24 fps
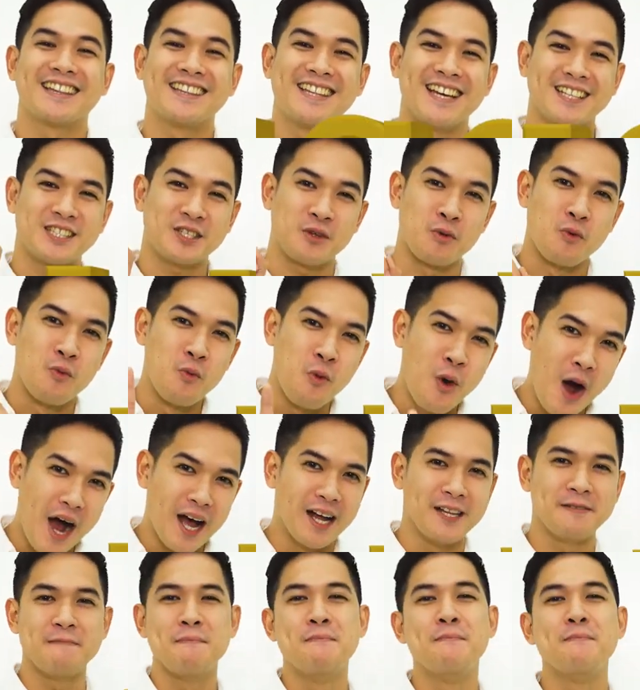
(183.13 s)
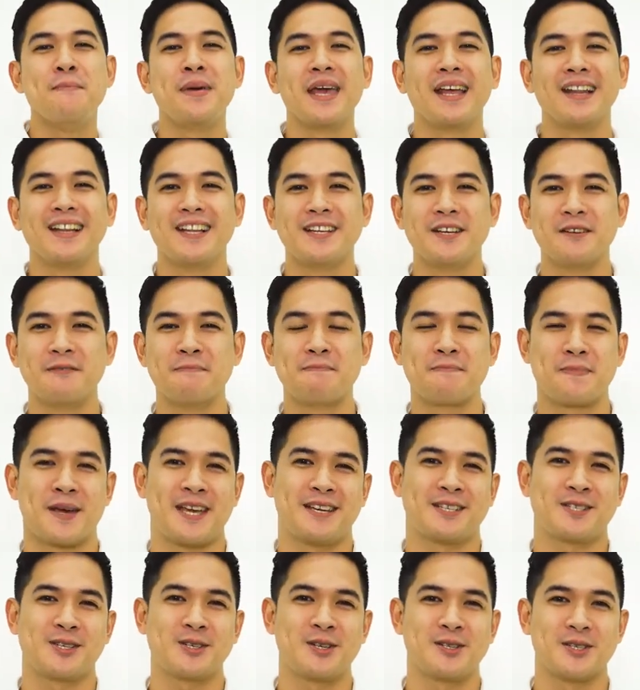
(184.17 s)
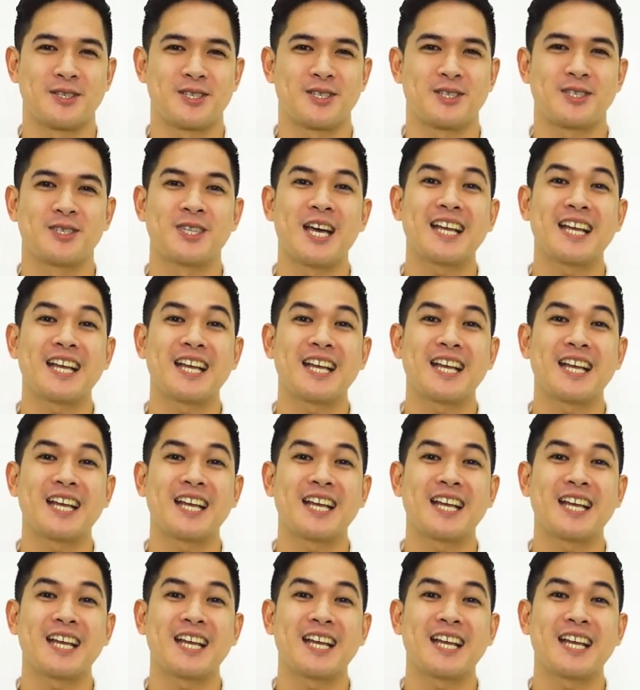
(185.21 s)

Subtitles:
That's 1 million pesos.